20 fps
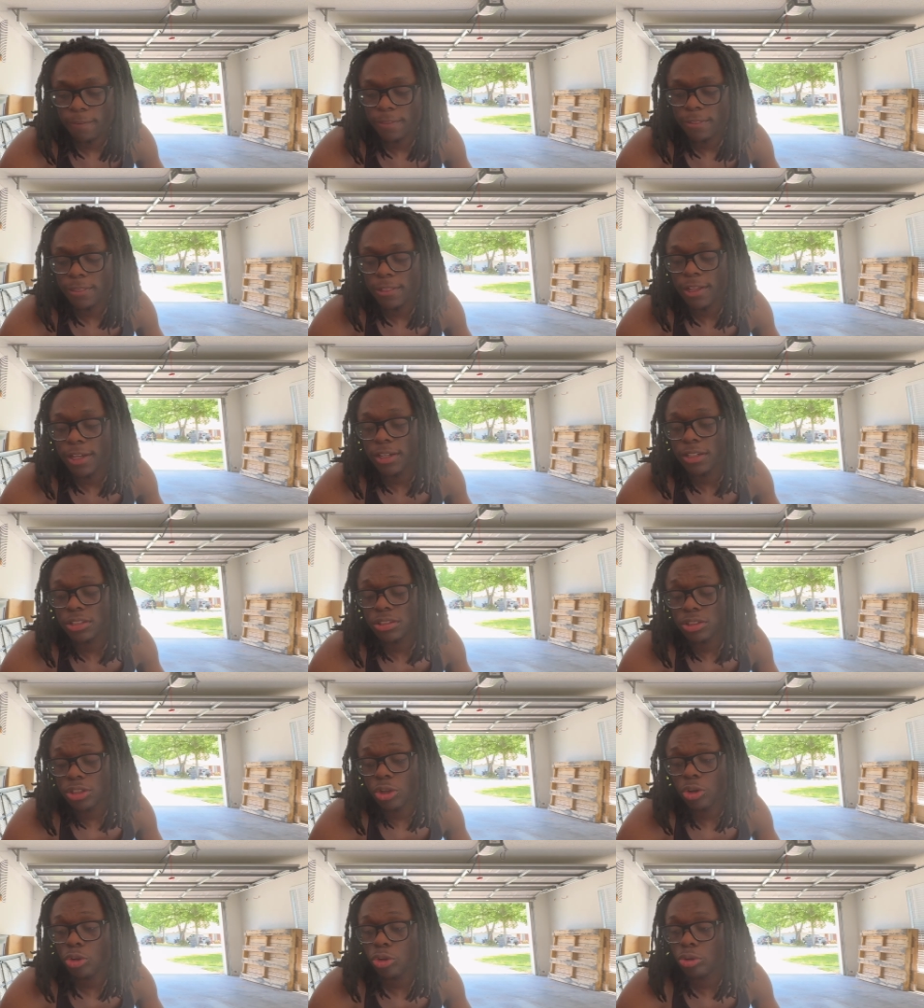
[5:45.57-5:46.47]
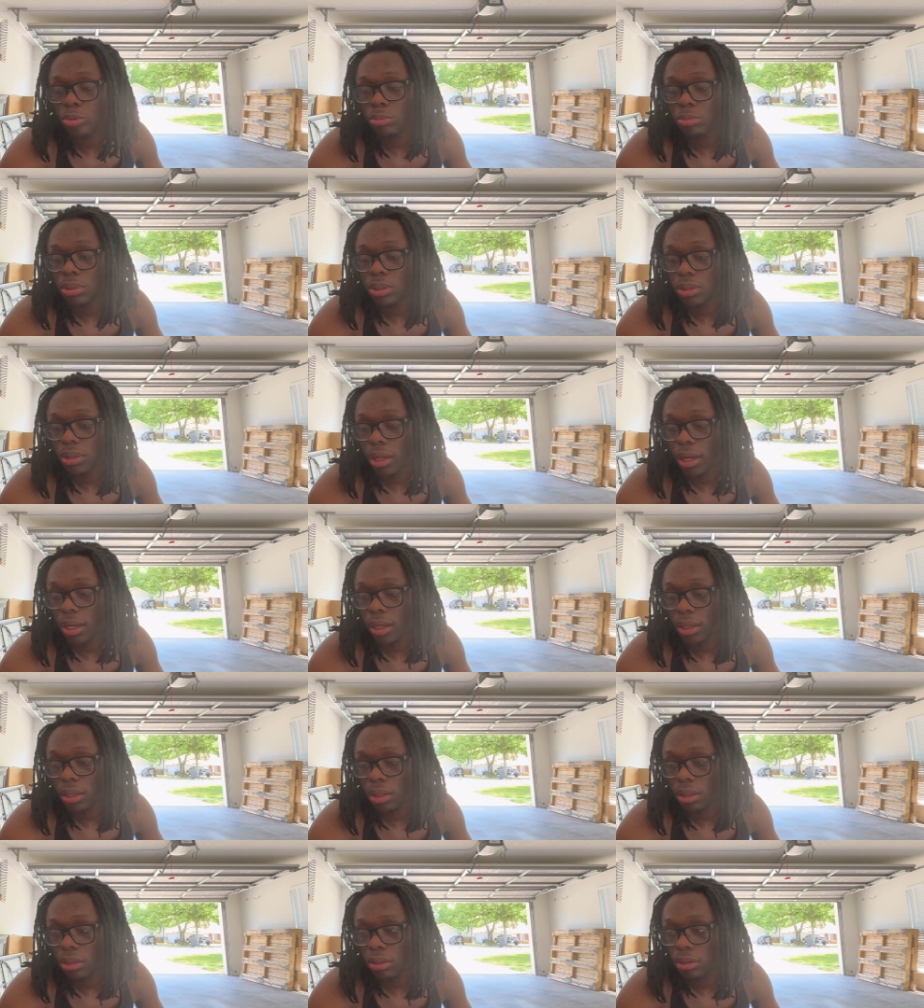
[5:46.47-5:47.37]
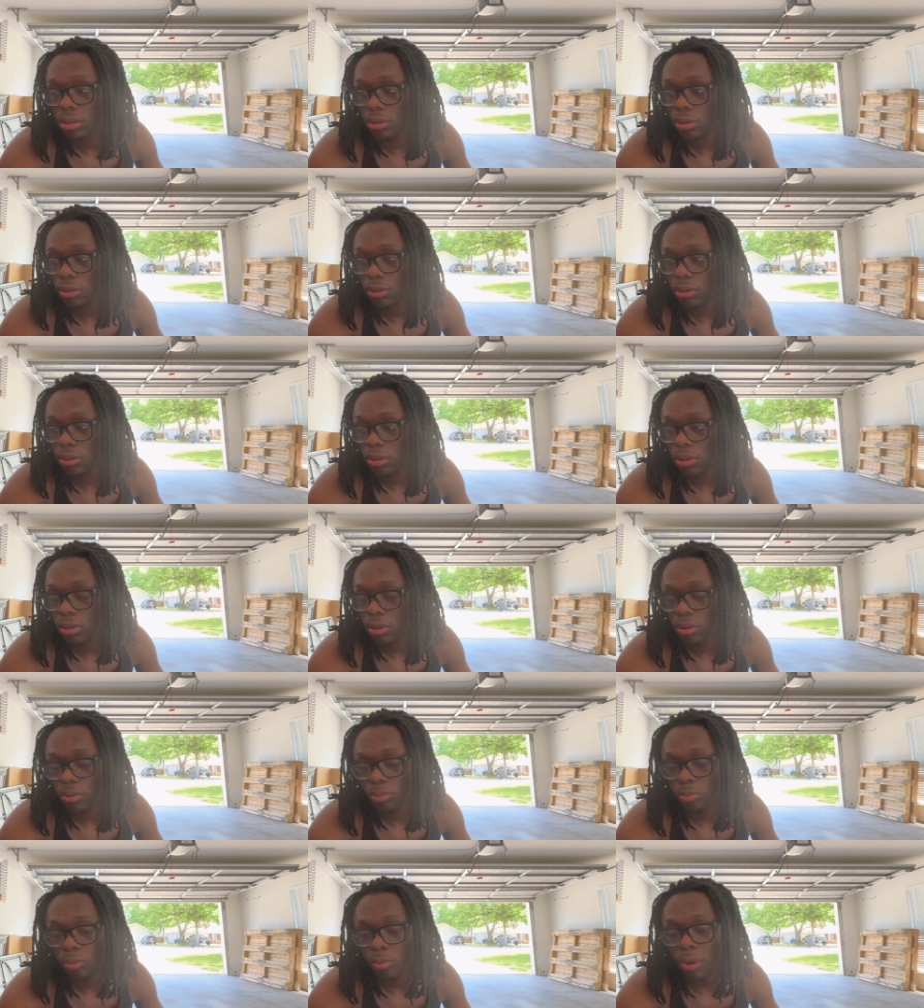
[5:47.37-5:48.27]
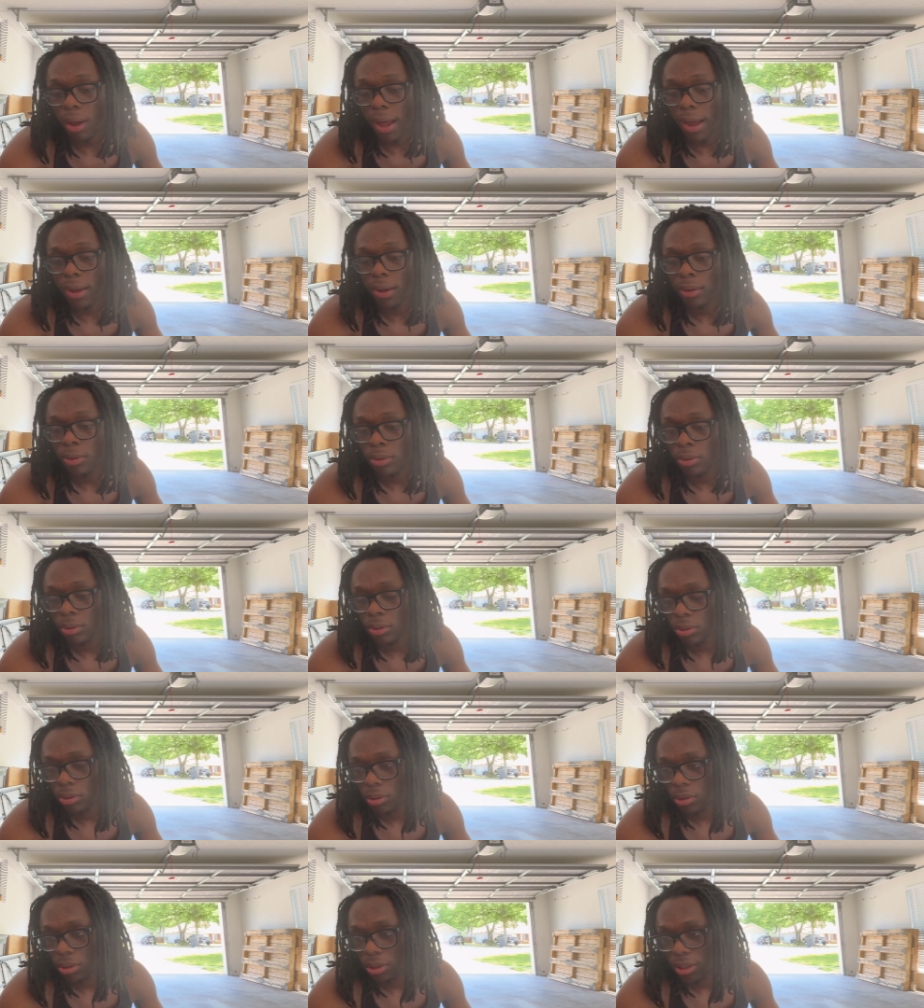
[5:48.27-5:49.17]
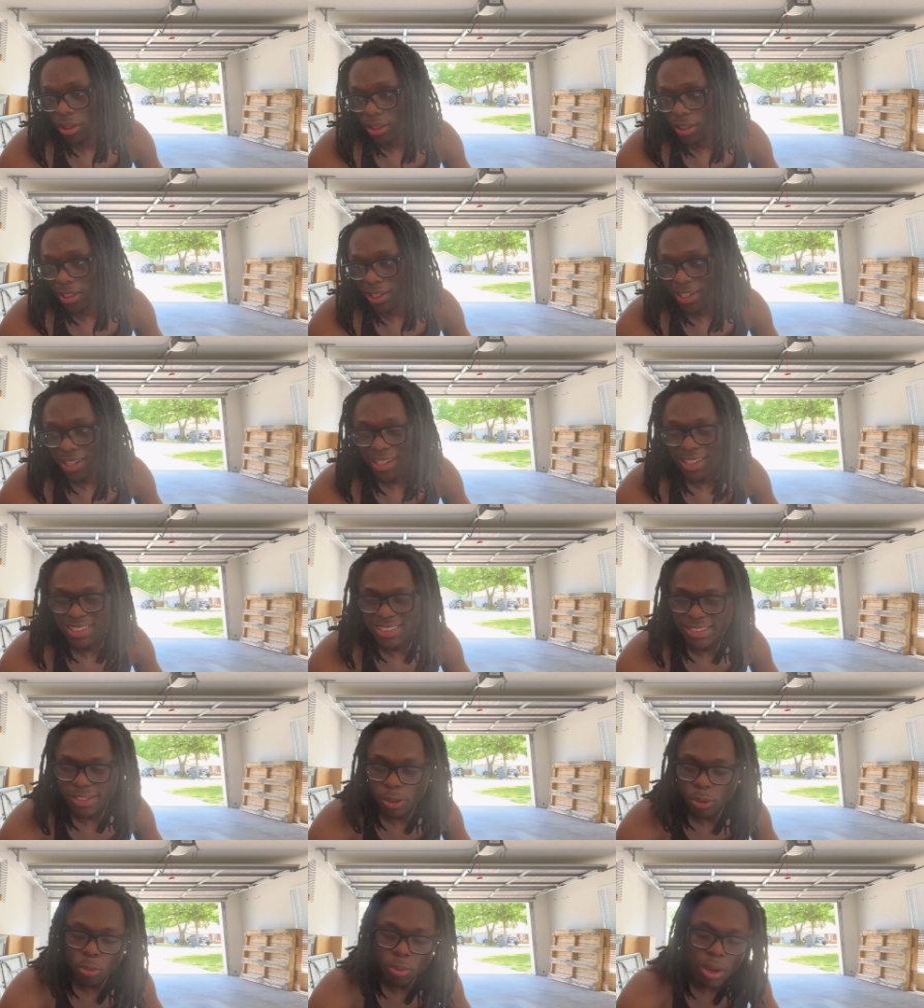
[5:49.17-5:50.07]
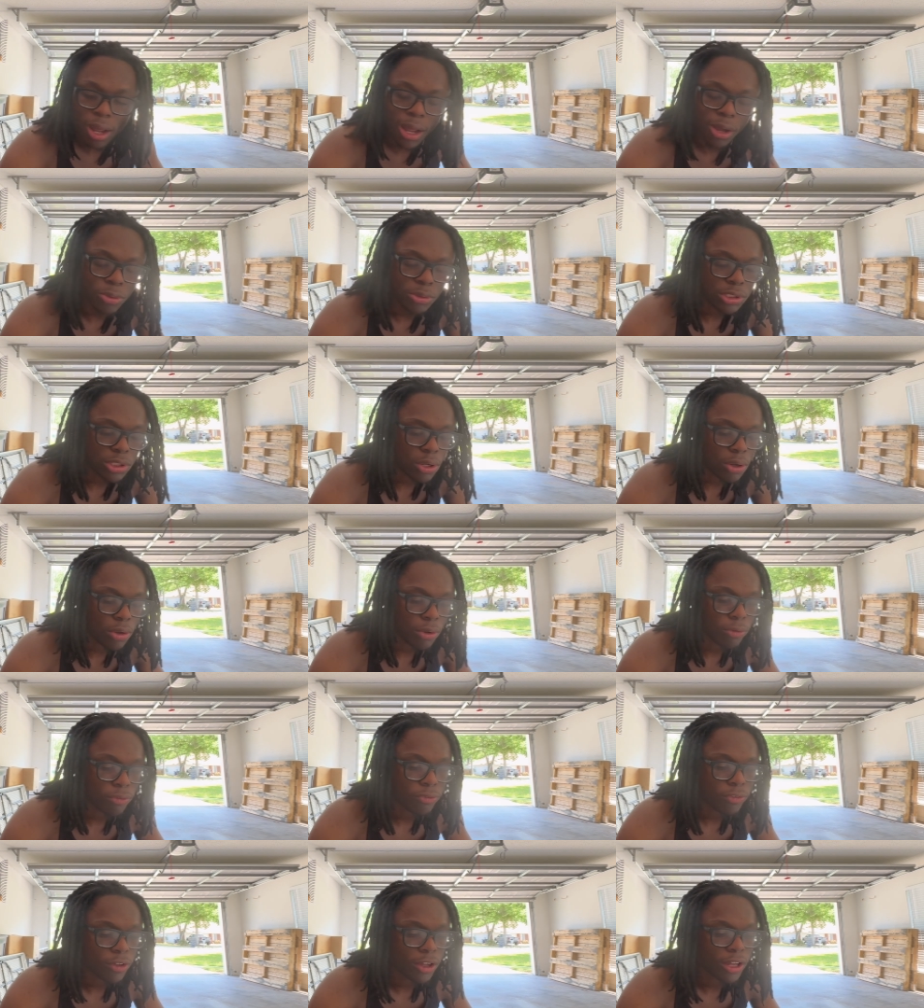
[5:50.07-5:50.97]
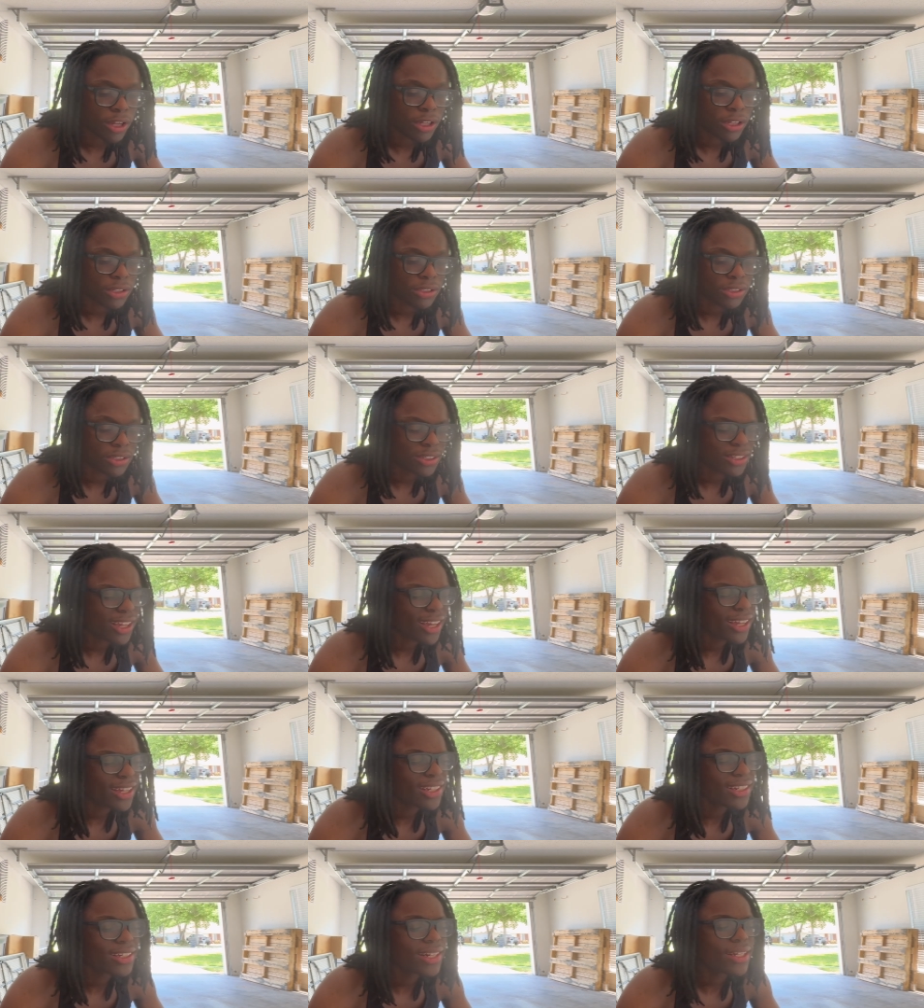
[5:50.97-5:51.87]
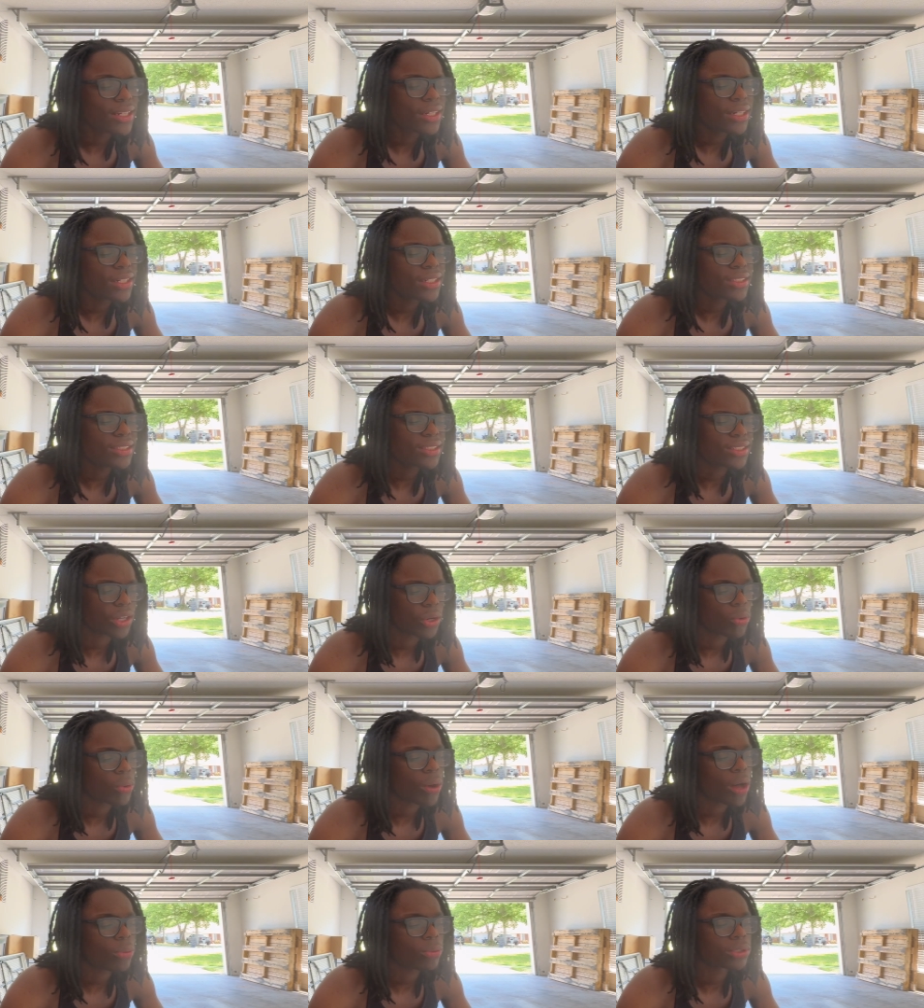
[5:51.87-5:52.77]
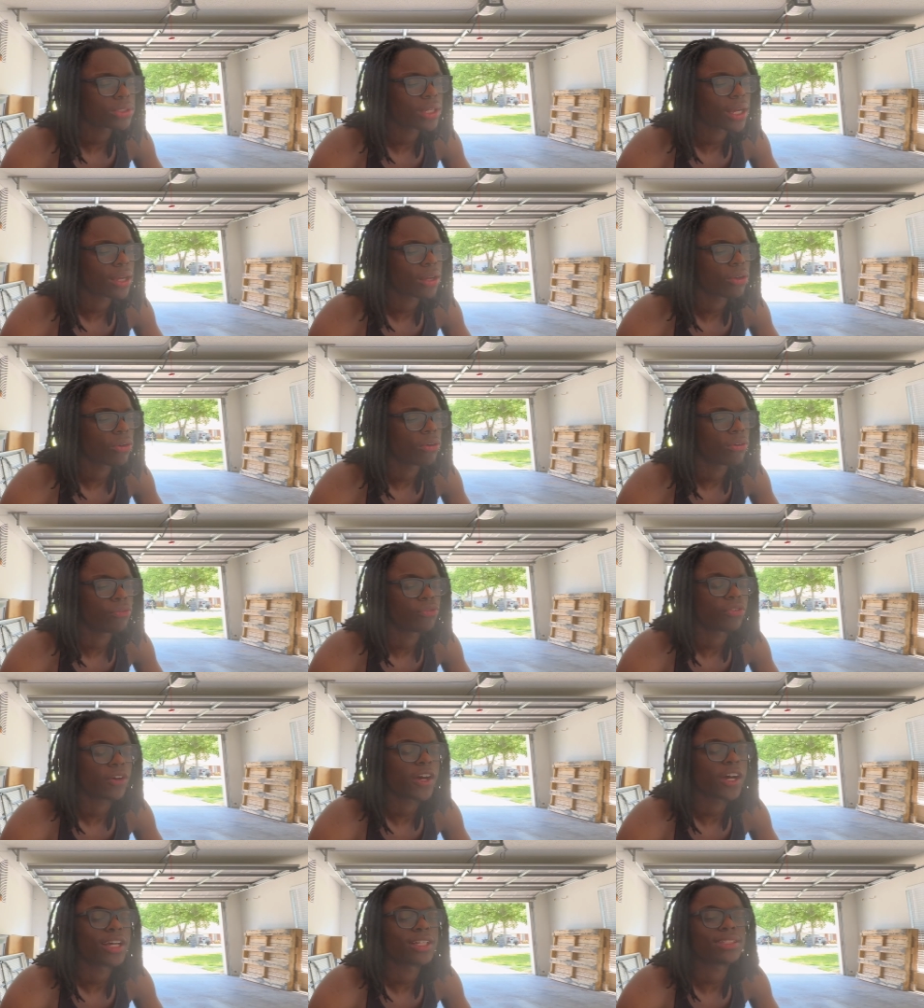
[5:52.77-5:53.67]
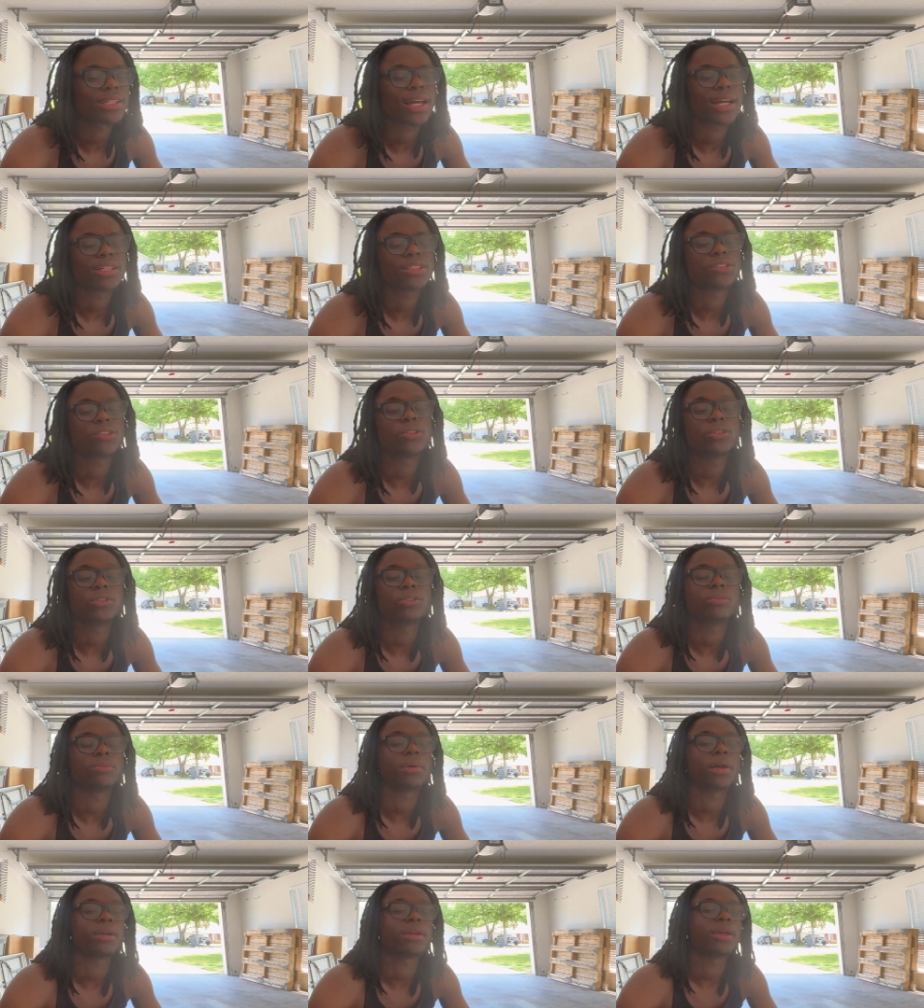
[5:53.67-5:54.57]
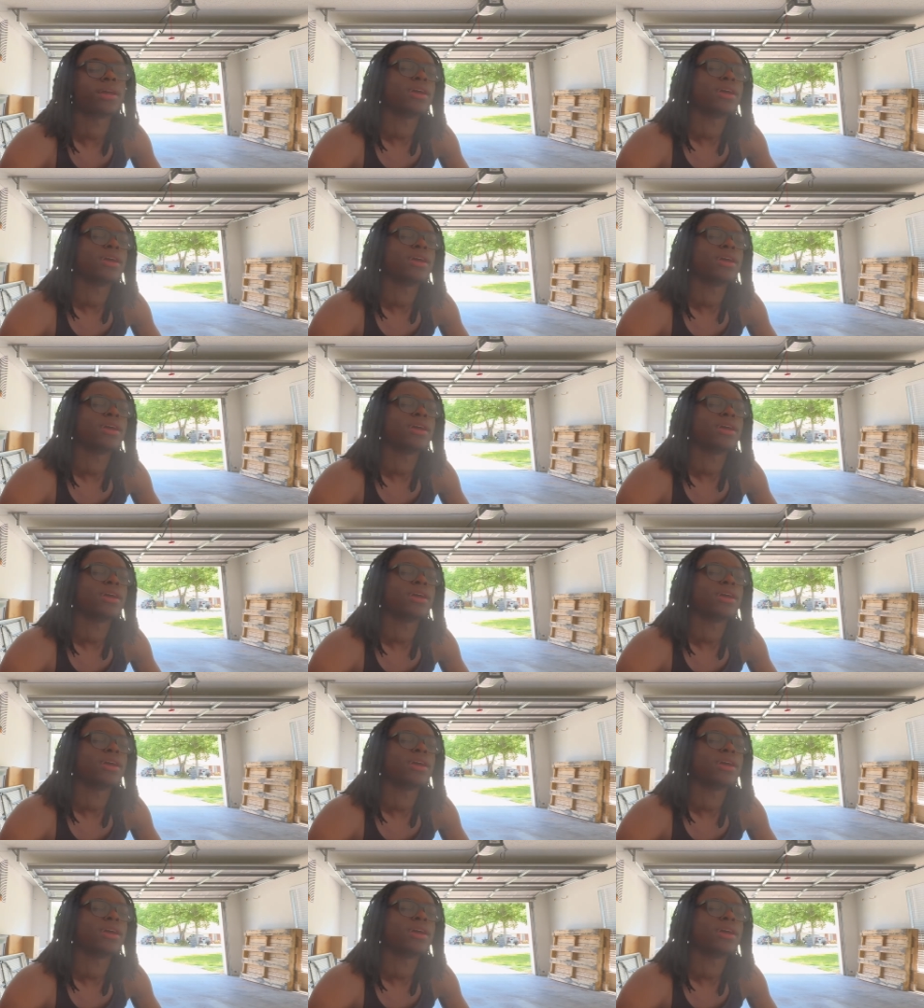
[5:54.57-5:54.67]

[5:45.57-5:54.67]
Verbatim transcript: Nigga told me, like, why? He ain't said why I was going fast. Yeah, he did. He said, why was I going fast? I told him, like,